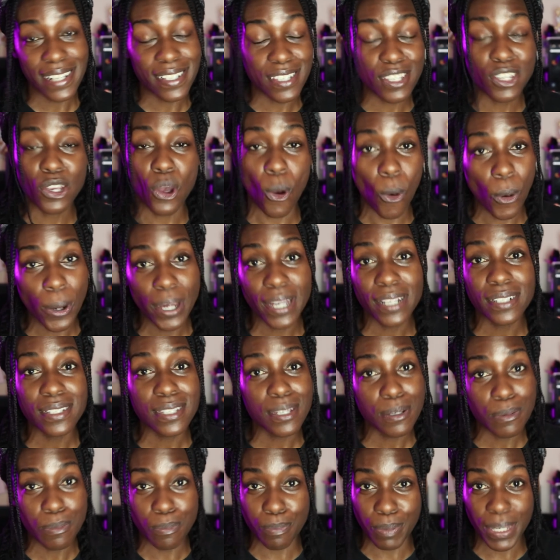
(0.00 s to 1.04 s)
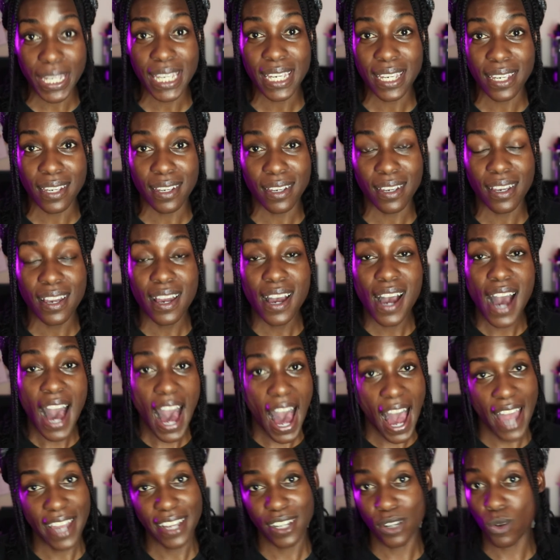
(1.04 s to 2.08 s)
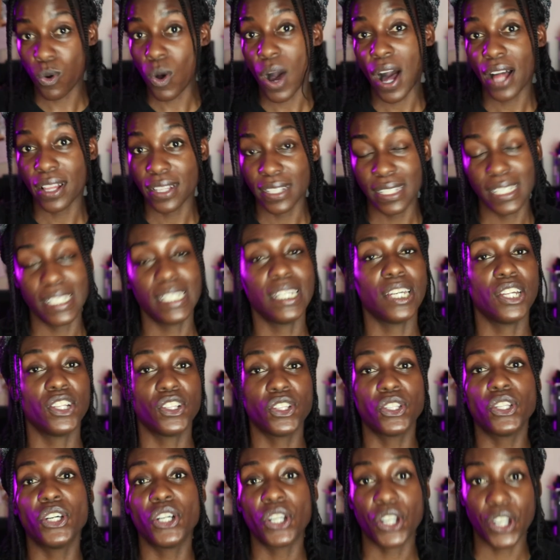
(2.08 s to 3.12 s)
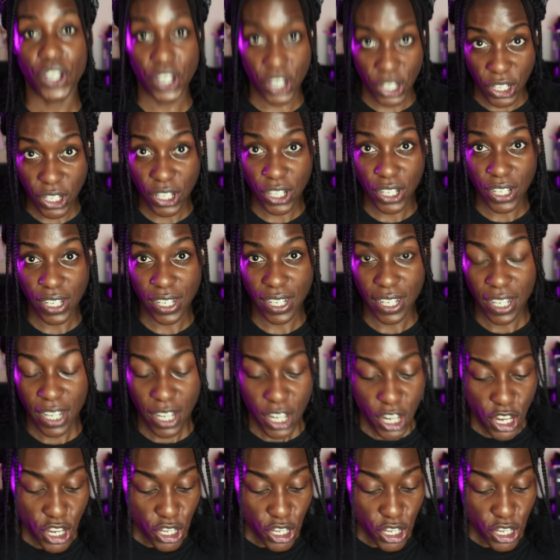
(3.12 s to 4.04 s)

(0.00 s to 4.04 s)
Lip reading: It's going to be high quality and look good.